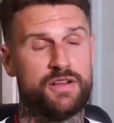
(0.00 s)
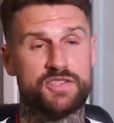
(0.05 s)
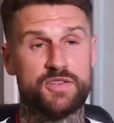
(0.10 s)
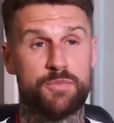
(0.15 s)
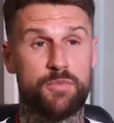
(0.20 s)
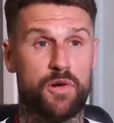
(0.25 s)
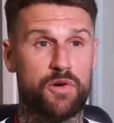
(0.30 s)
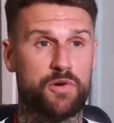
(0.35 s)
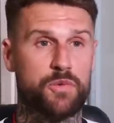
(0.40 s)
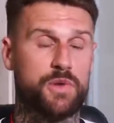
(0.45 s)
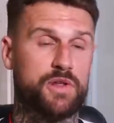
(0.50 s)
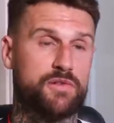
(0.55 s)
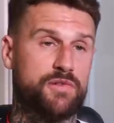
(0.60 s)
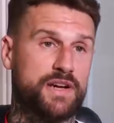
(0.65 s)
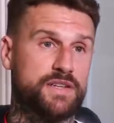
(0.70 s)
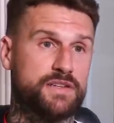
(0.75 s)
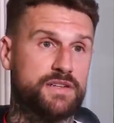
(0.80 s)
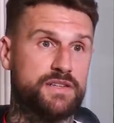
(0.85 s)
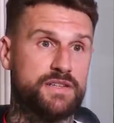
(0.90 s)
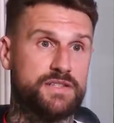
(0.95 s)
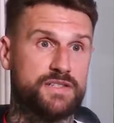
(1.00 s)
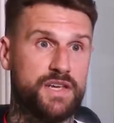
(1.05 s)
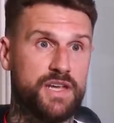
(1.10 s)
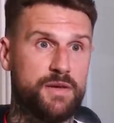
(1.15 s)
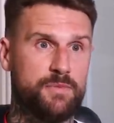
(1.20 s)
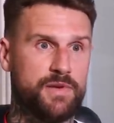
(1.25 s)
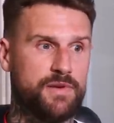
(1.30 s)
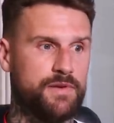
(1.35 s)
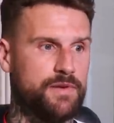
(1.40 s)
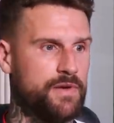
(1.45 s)
to bond with the rest of the
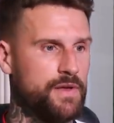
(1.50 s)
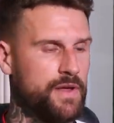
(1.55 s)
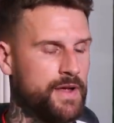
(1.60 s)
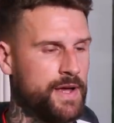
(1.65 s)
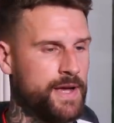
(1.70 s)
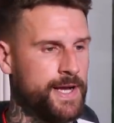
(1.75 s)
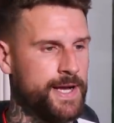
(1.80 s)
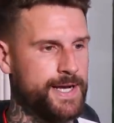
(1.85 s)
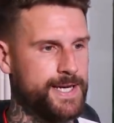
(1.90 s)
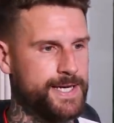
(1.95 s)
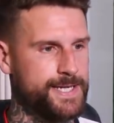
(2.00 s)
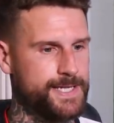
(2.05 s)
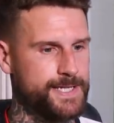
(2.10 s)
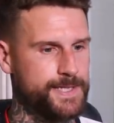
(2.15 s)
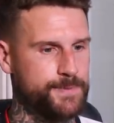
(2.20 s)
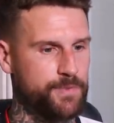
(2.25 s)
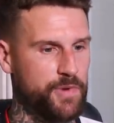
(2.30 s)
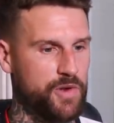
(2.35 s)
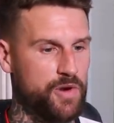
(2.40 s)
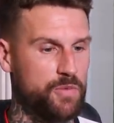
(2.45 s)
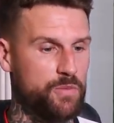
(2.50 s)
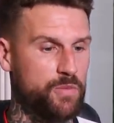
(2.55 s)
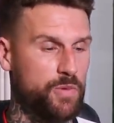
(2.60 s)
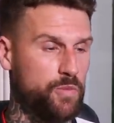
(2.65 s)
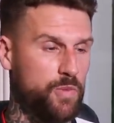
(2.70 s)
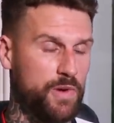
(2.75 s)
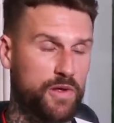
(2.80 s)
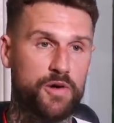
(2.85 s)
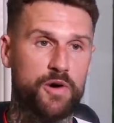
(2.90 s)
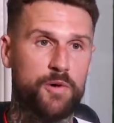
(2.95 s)
team and um, you know
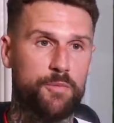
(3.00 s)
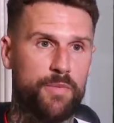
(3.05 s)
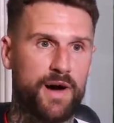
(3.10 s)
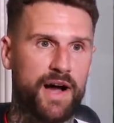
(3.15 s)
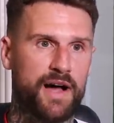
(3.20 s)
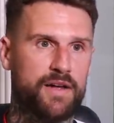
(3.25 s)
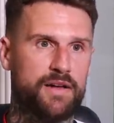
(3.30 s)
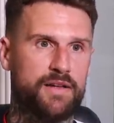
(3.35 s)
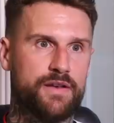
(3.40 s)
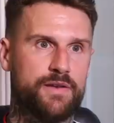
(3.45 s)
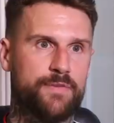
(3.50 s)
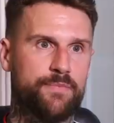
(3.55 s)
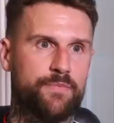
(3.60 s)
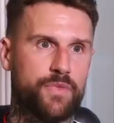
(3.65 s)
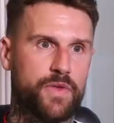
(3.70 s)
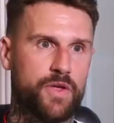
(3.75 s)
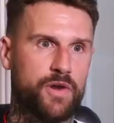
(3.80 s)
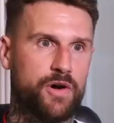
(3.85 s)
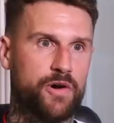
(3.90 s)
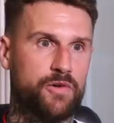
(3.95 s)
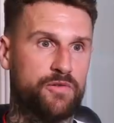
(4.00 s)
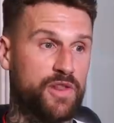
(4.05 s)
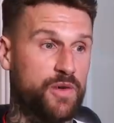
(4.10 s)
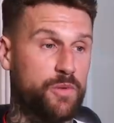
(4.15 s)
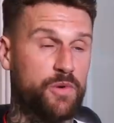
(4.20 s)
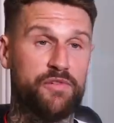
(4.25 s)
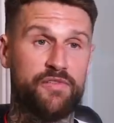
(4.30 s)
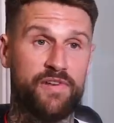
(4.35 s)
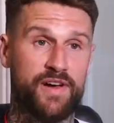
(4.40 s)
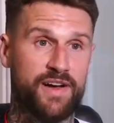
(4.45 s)
we'll come back and hopefully
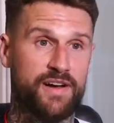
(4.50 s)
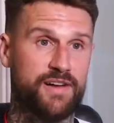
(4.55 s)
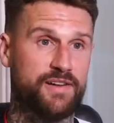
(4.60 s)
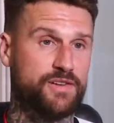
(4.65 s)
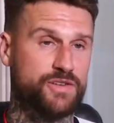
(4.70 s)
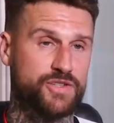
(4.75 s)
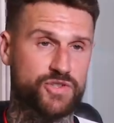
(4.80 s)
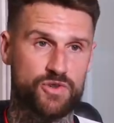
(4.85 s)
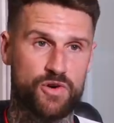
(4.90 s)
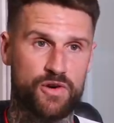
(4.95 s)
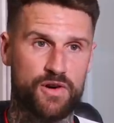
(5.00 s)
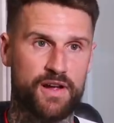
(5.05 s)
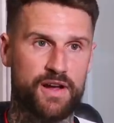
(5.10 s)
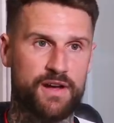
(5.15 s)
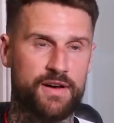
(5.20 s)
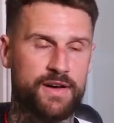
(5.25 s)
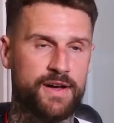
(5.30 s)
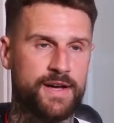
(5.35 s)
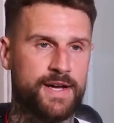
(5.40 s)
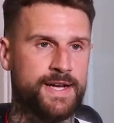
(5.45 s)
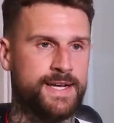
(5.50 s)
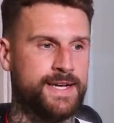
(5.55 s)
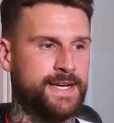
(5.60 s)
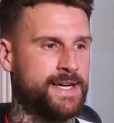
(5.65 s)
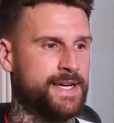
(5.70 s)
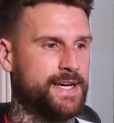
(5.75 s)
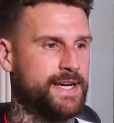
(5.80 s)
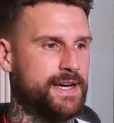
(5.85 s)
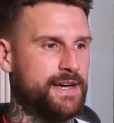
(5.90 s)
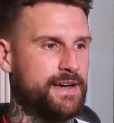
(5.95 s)
we're fitter and stronger.
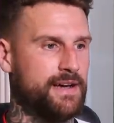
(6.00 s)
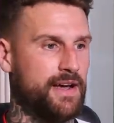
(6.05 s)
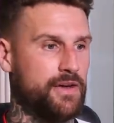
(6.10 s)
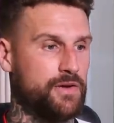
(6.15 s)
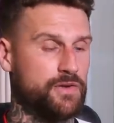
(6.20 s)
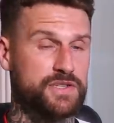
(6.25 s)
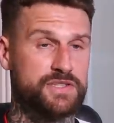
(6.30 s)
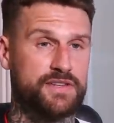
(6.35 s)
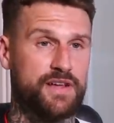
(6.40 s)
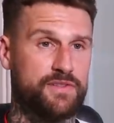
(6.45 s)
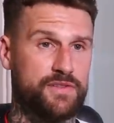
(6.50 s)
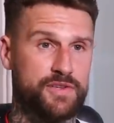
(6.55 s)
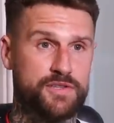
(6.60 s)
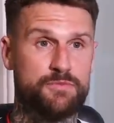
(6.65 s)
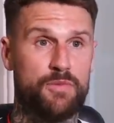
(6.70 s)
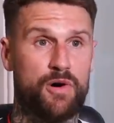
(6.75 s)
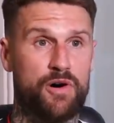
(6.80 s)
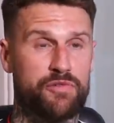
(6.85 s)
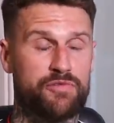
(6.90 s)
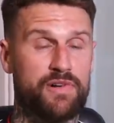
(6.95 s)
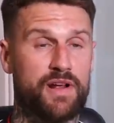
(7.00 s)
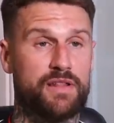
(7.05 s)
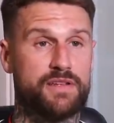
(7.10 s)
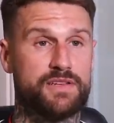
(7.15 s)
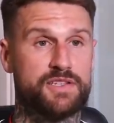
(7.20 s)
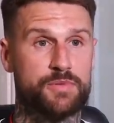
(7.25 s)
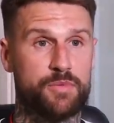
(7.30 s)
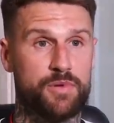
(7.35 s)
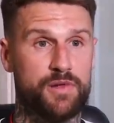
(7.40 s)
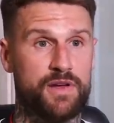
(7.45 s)
Uh, I understand there's more
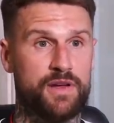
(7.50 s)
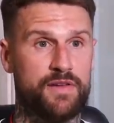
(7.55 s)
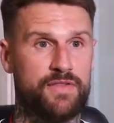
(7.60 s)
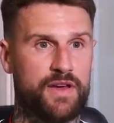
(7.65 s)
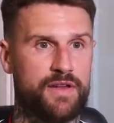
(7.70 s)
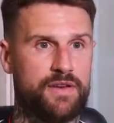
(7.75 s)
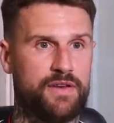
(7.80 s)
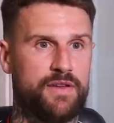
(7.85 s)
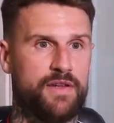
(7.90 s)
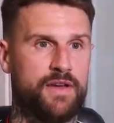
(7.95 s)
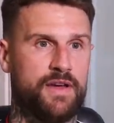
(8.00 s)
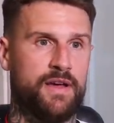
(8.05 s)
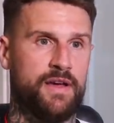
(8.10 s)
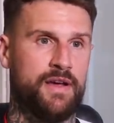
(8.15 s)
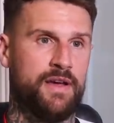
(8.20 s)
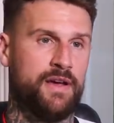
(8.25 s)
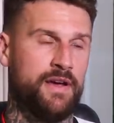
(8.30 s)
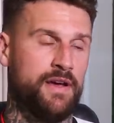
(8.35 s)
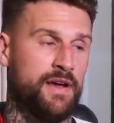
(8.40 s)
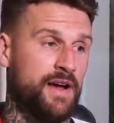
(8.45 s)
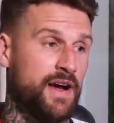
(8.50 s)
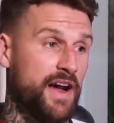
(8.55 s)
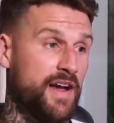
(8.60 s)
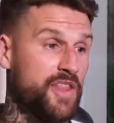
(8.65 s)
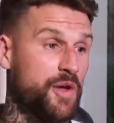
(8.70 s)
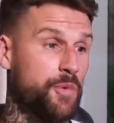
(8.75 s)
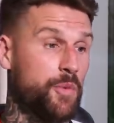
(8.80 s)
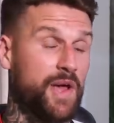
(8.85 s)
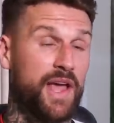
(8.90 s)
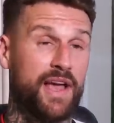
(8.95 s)
friendlies to play and then
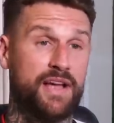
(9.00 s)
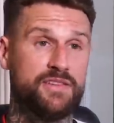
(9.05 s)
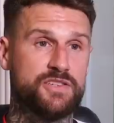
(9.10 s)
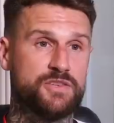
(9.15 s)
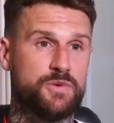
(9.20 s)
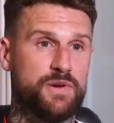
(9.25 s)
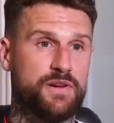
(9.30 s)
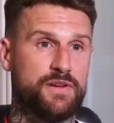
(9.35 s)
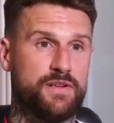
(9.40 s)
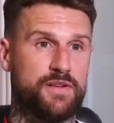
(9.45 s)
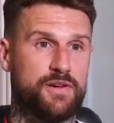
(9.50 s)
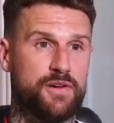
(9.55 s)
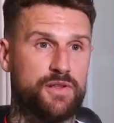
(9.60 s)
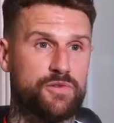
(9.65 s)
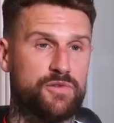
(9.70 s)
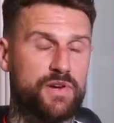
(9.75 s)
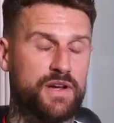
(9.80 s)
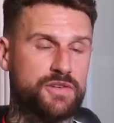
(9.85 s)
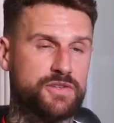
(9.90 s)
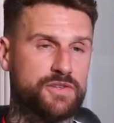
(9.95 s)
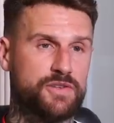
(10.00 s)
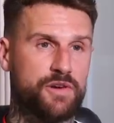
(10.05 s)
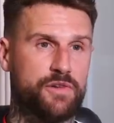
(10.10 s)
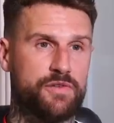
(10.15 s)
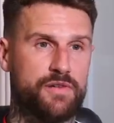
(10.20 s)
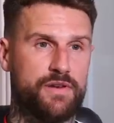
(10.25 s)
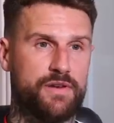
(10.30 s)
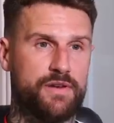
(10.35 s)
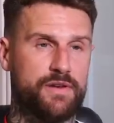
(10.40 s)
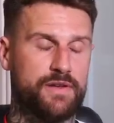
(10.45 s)
and then we get into it, you know, the real
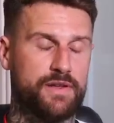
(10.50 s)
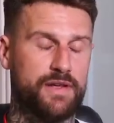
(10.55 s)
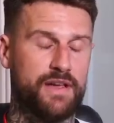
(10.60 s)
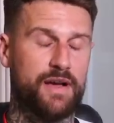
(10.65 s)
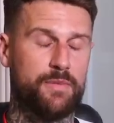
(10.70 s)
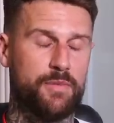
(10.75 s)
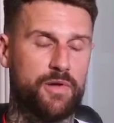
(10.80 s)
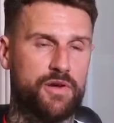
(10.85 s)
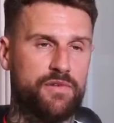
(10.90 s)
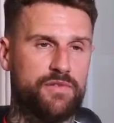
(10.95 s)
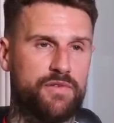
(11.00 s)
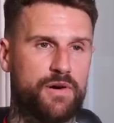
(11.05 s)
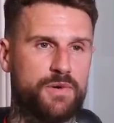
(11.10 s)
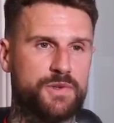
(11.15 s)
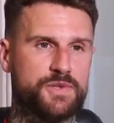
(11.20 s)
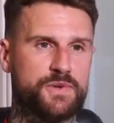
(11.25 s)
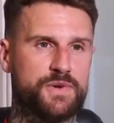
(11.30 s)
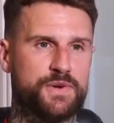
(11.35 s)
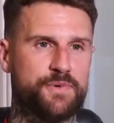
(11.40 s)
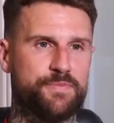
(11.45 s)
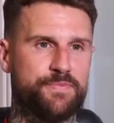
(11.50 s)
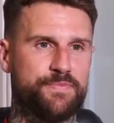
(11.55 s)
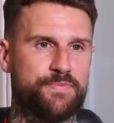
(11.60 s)
stuff and yeah, I'm looking forward to it.